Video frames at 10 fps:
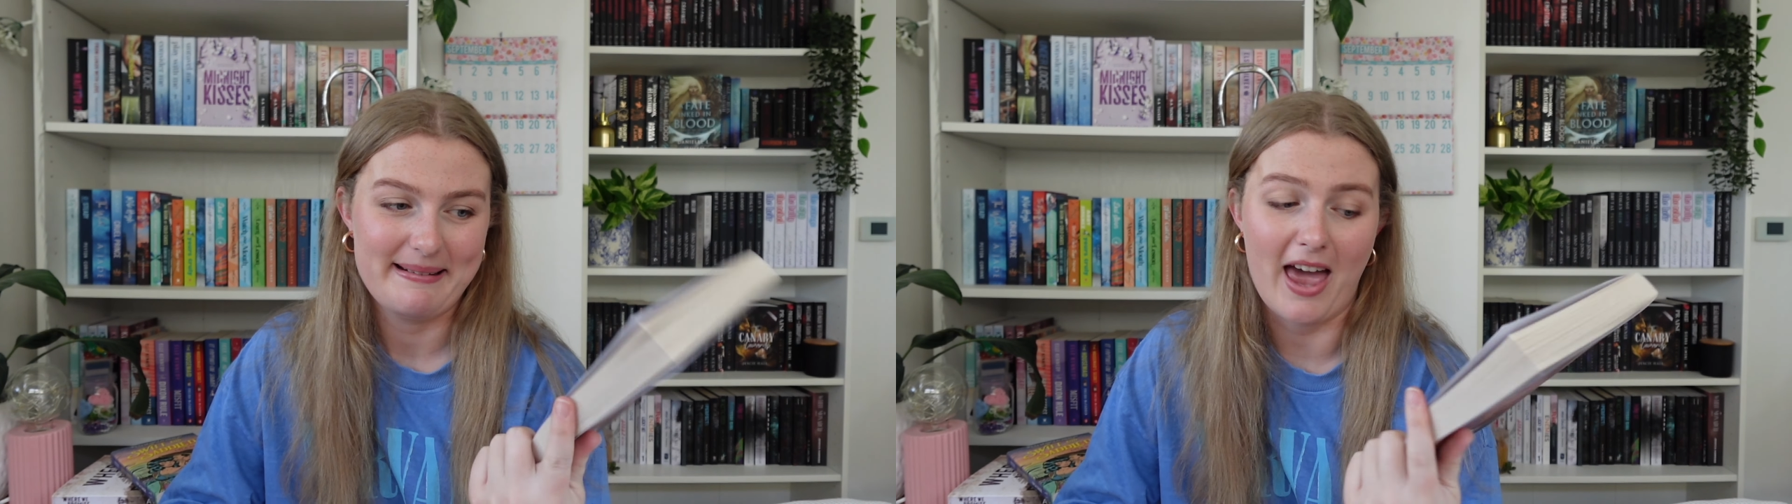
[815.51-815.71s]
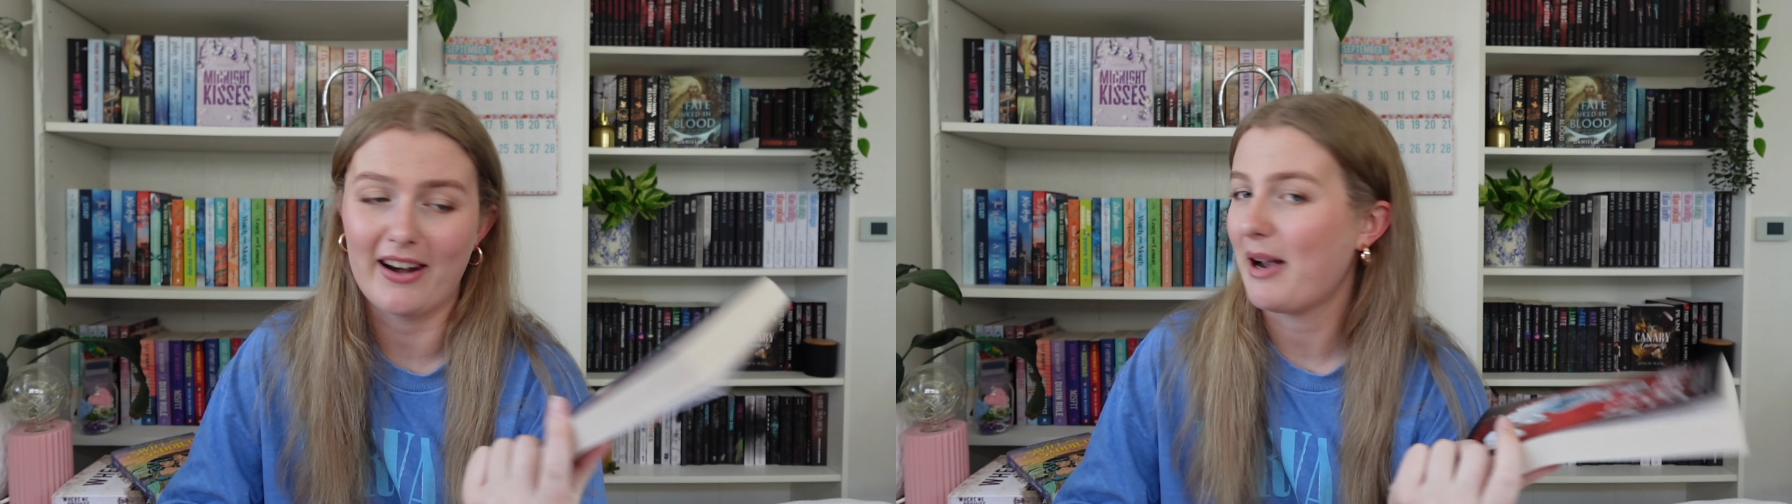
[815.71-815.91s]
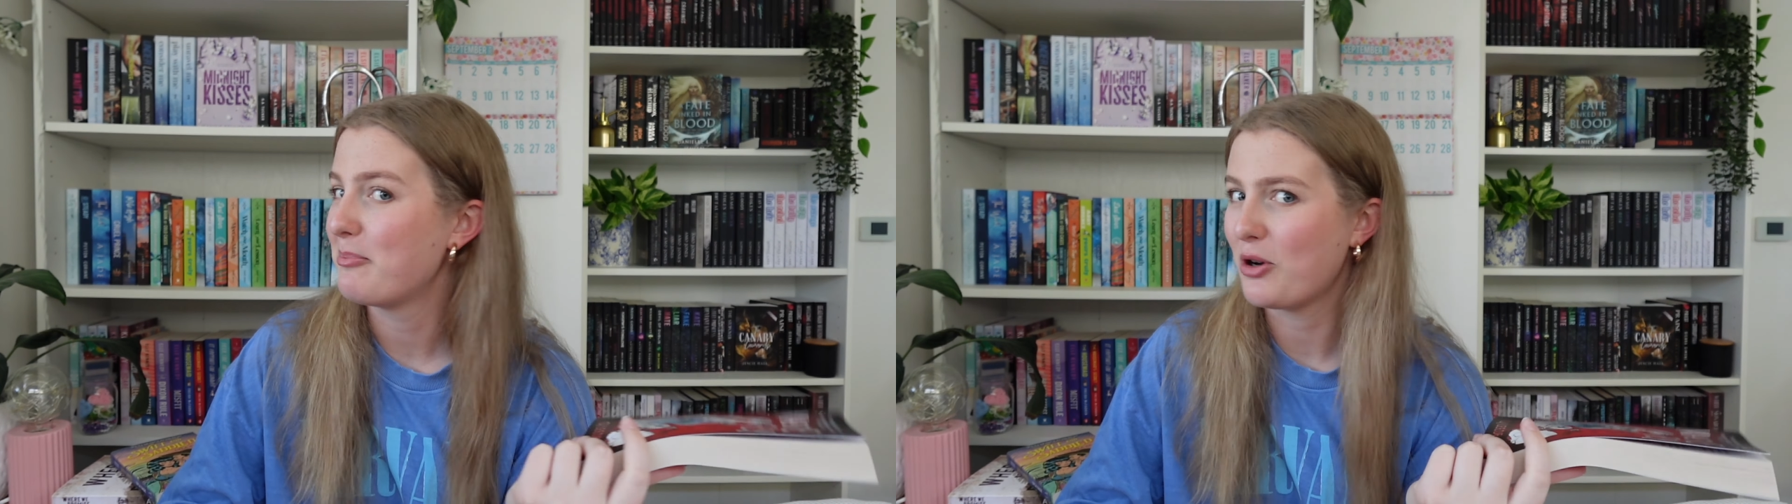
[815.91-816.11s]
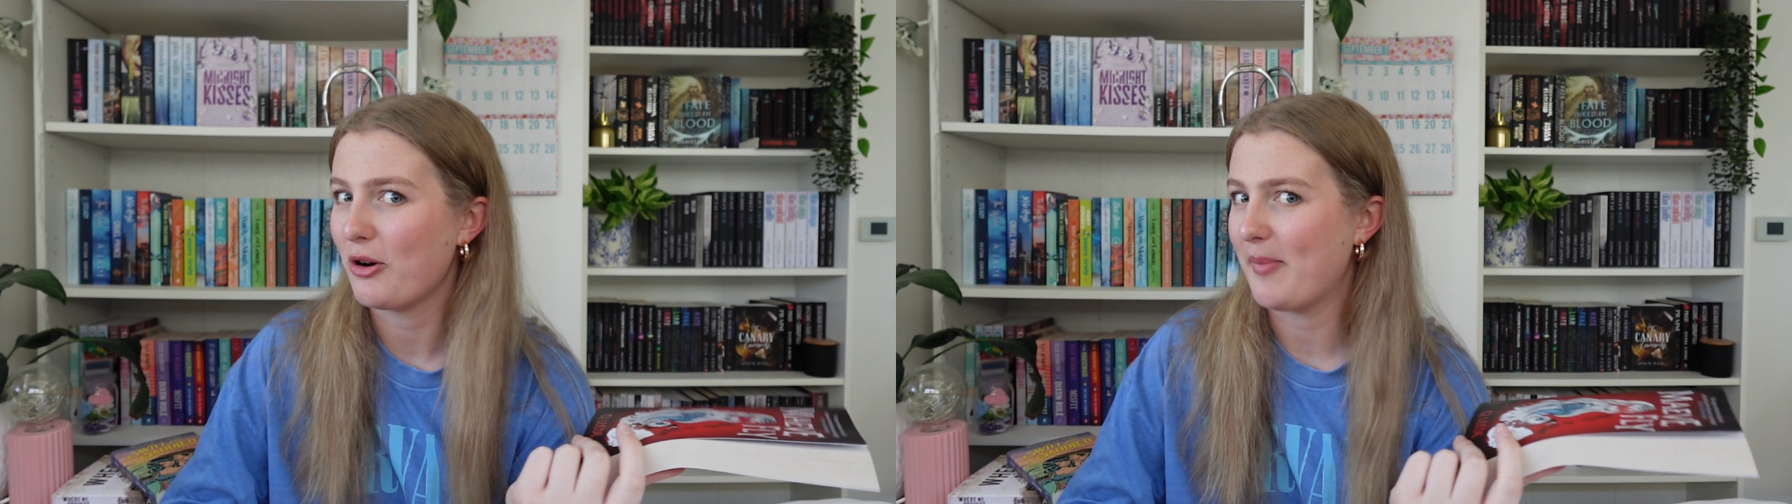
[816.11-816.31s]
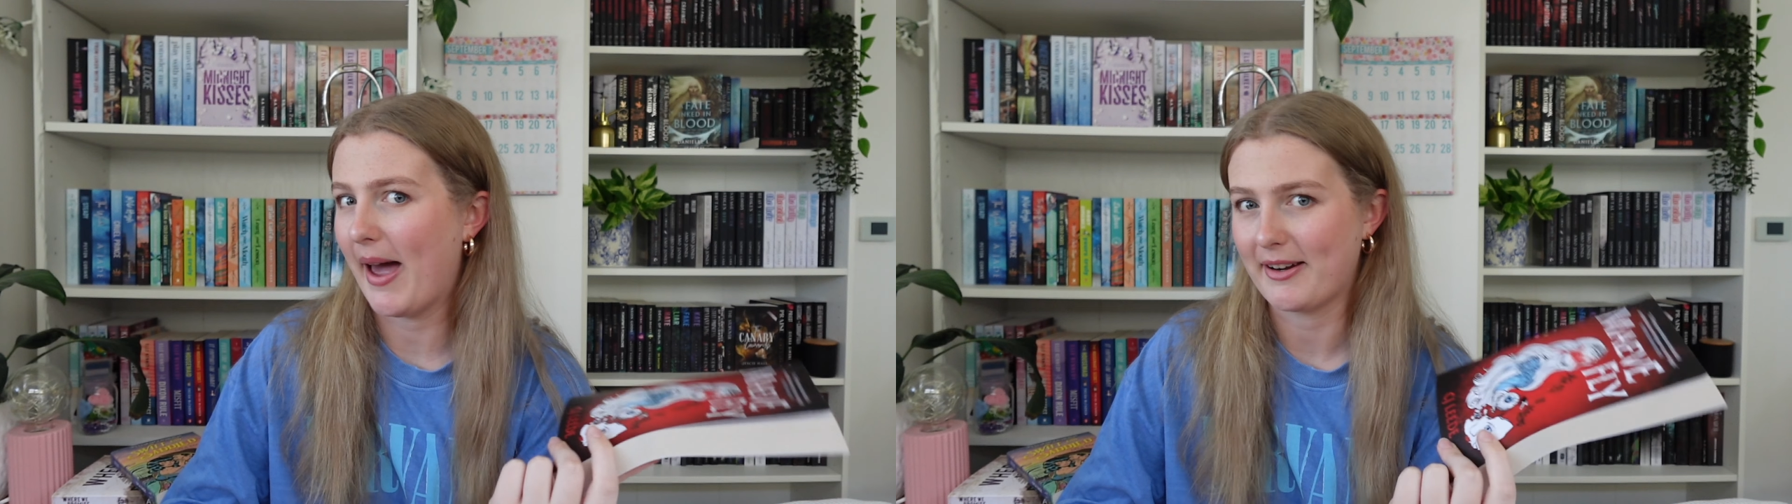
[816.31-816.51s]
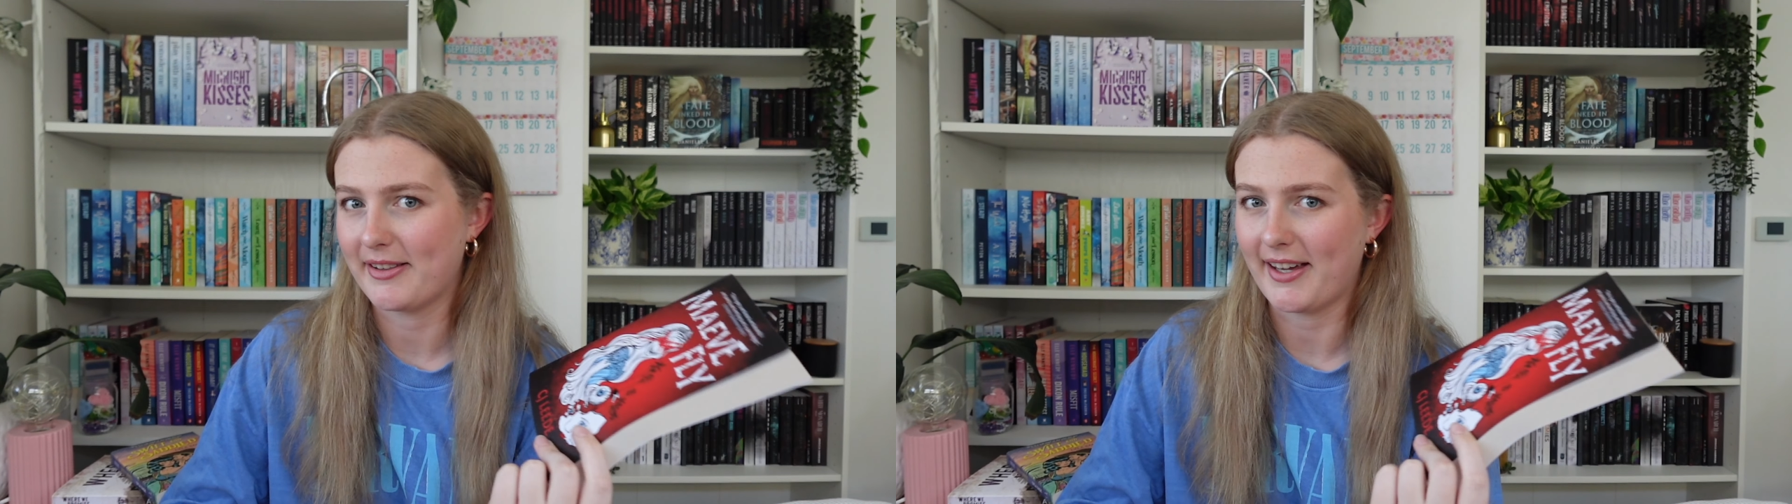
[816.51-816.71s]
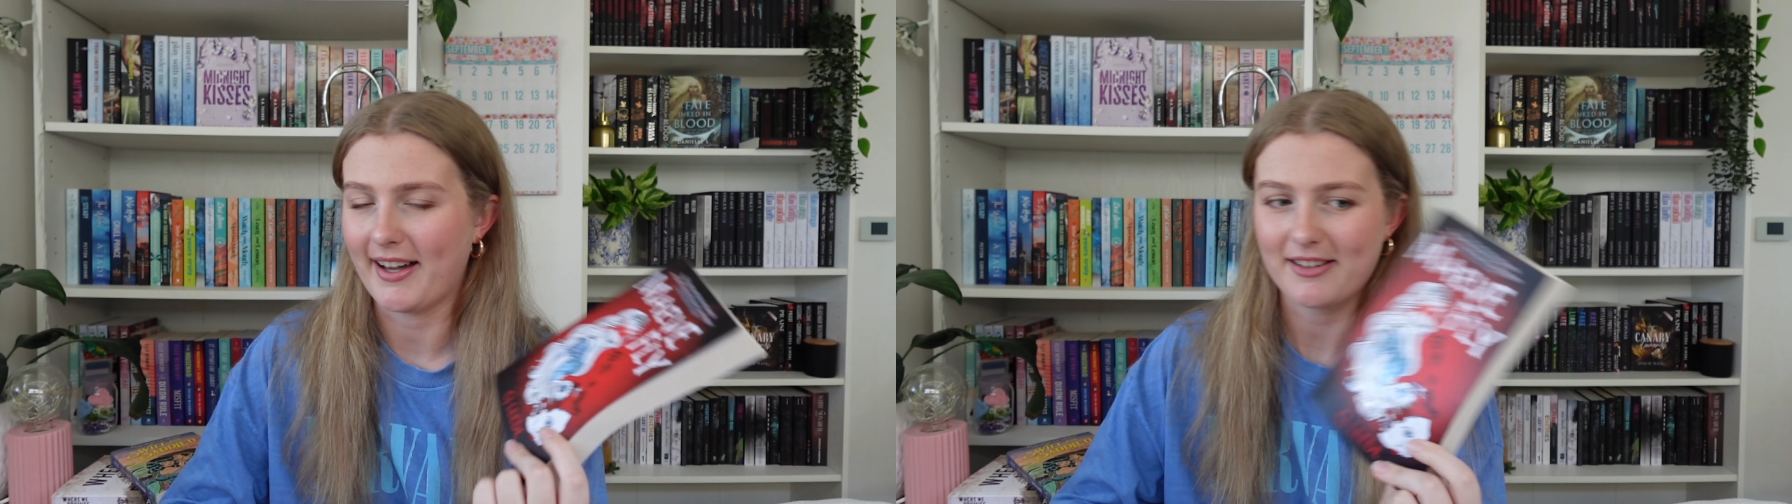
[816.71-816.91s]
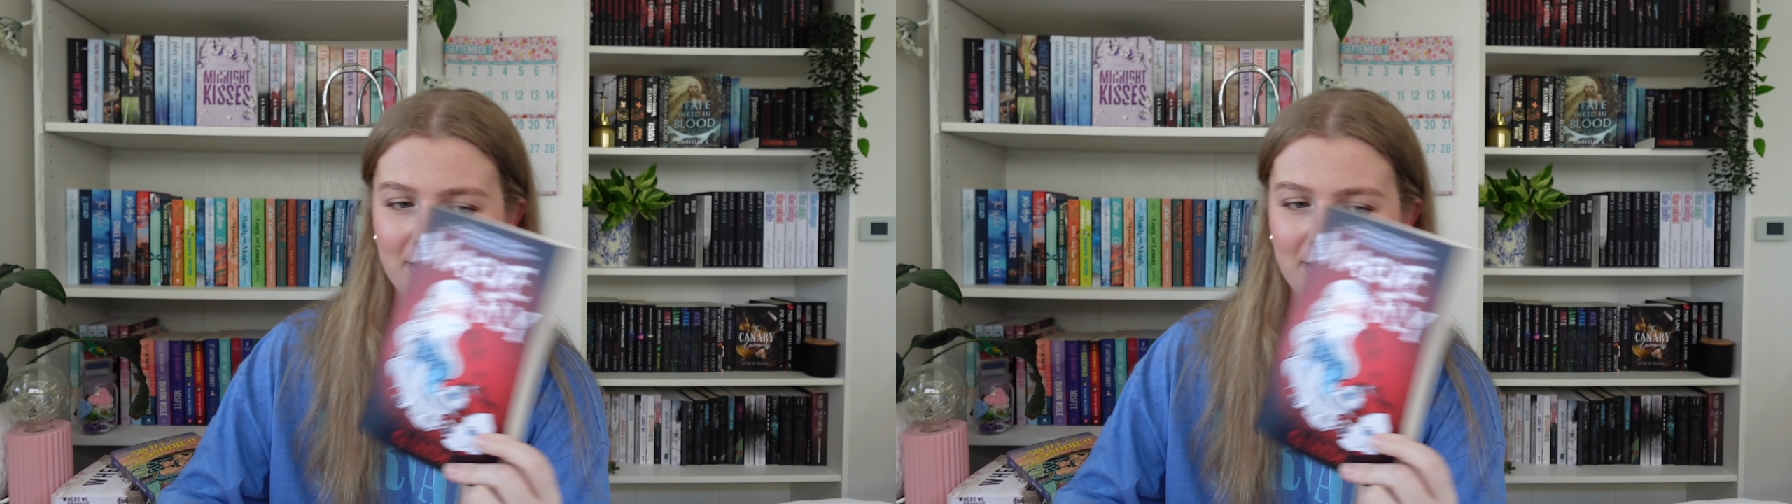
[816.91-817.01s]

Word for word: and I'm not mad at that.